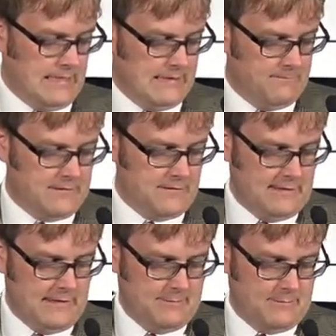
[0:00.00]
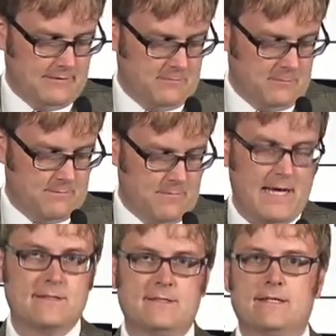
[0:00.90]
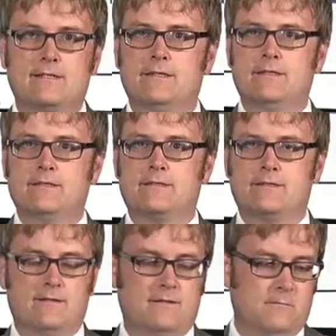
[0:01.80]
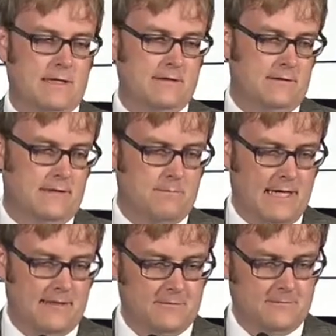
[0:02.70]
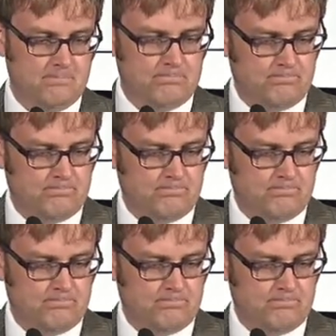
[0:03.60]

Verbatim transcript: and eventually opted for a mass exodus rather than battle.